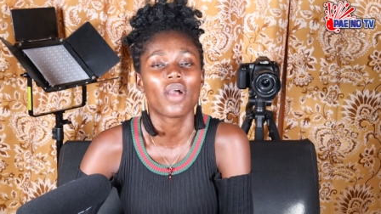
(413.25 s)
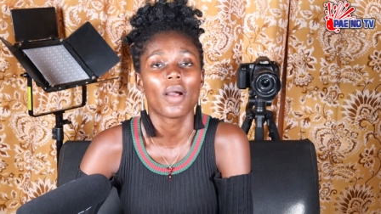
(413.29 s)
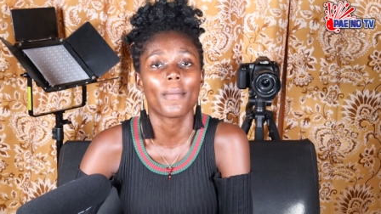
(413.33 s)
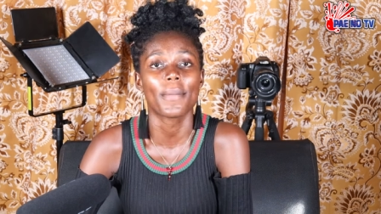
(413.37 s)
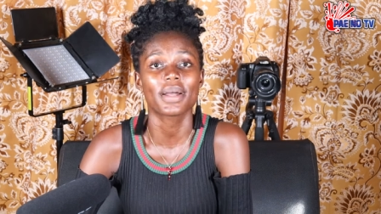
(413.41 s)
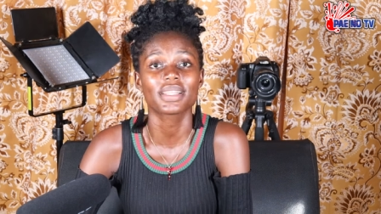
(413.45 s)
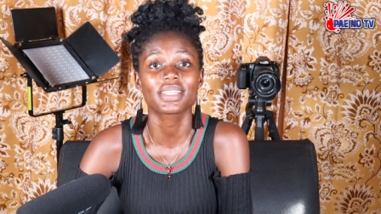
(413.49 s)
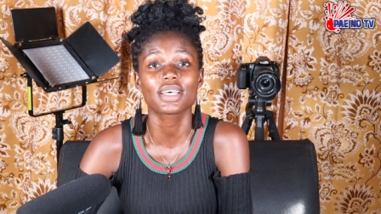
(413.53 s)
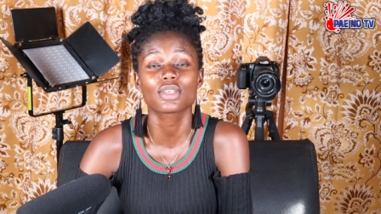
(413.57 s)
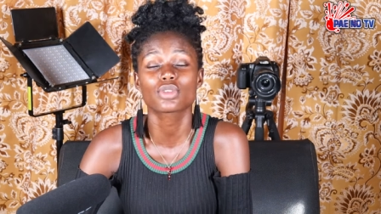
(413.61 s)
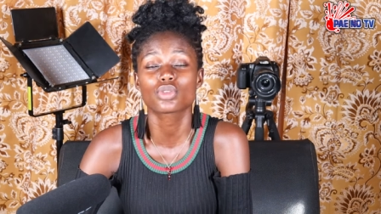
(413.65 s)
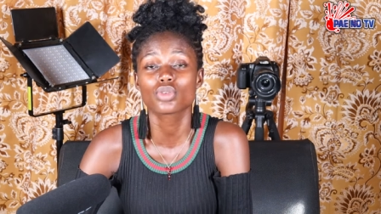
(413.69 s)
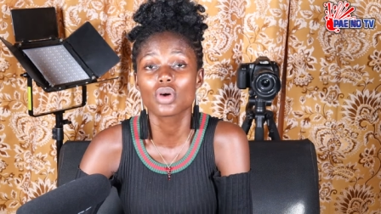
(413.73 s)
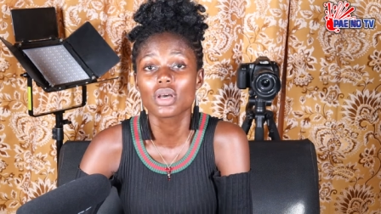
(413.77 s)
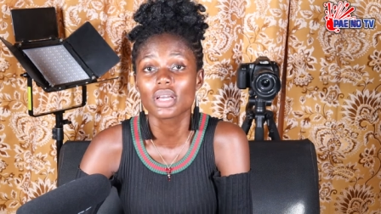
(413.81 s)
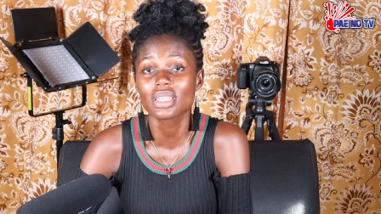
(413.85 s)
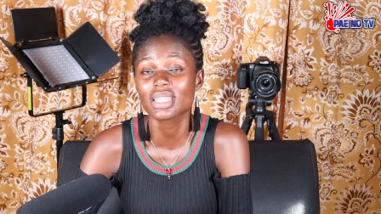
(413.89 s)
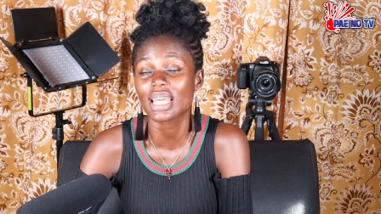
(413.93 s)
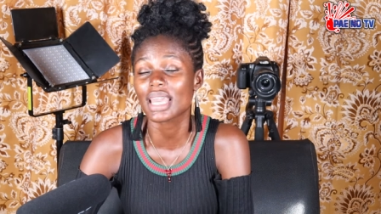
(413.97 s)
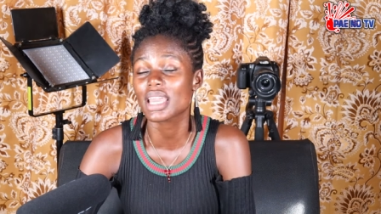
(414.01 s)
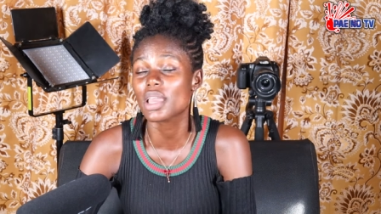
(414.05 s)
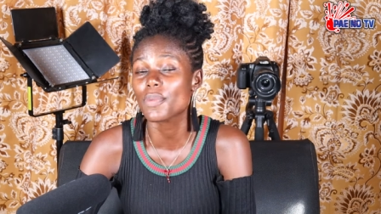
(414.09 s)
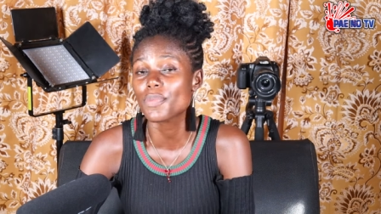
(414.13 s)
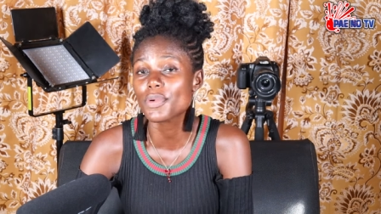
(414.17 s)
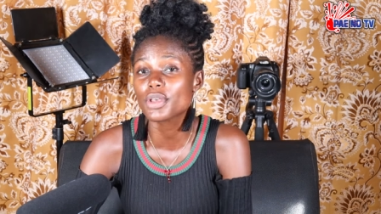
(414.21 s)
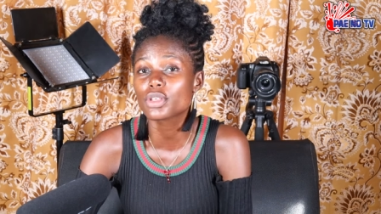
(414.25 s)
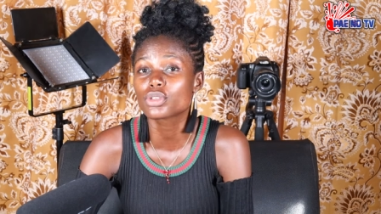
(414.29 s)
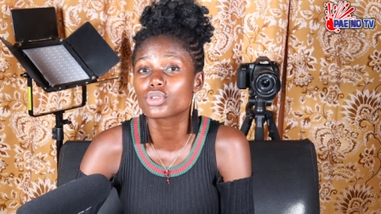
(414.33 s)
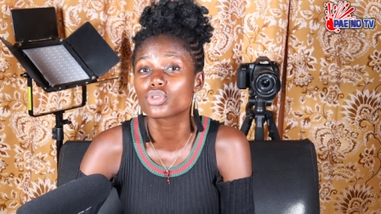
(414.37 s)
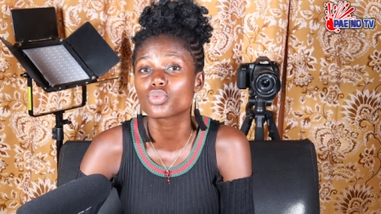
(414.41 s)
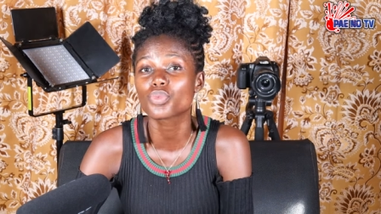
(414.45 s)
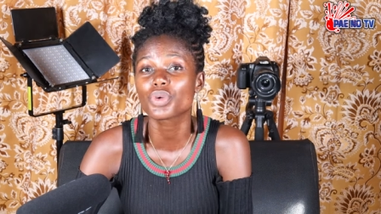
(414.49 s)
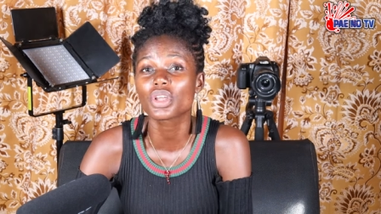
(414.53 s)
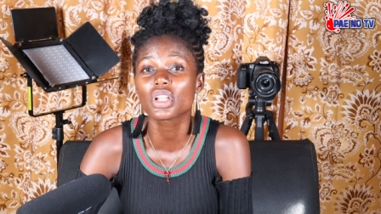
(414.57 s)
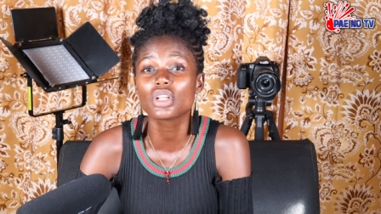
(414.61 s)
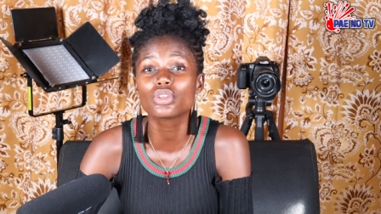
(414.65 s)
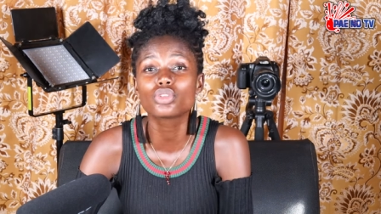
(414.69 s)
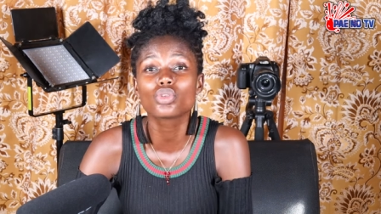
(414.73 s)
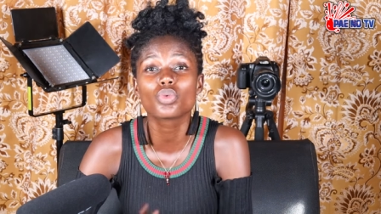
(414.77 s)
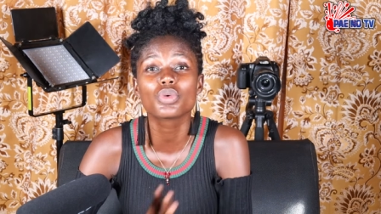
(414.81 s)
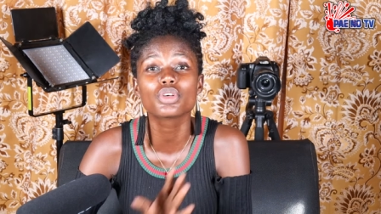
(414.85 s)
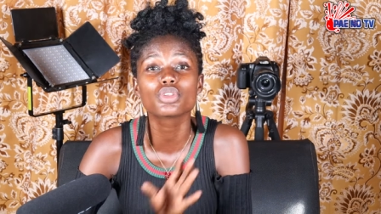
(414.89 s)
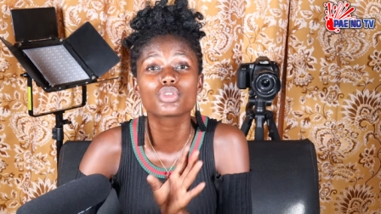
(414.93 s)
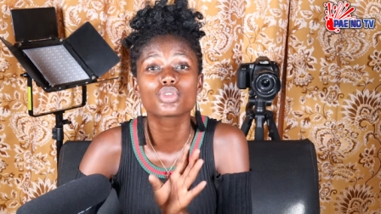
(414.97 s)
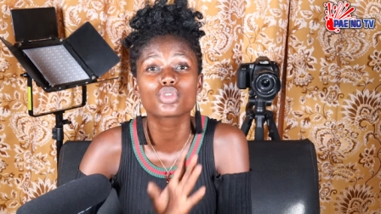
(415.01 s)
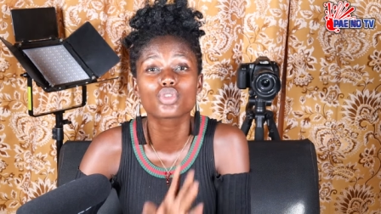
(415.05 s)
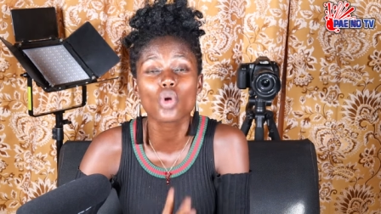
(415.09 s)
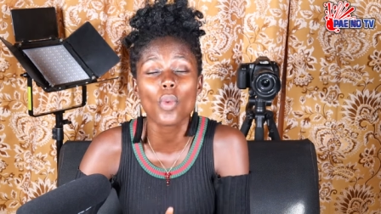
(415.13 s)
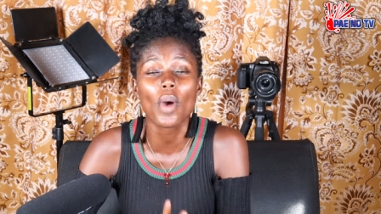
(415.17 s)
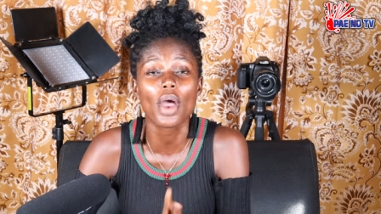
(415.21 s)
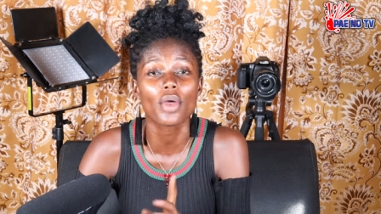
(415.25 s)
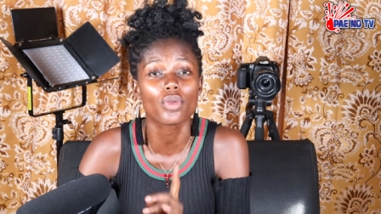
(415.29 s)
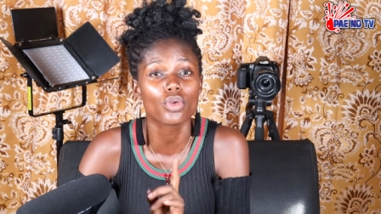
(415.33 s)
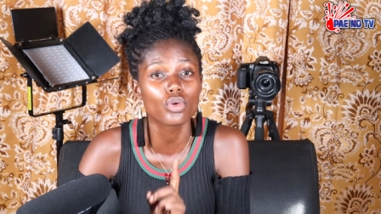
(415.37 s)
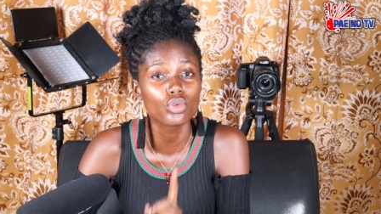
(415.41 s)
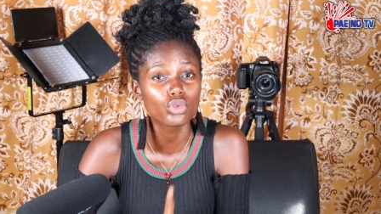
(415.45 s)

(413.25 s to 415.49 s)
but the song, the EP is really doing so well.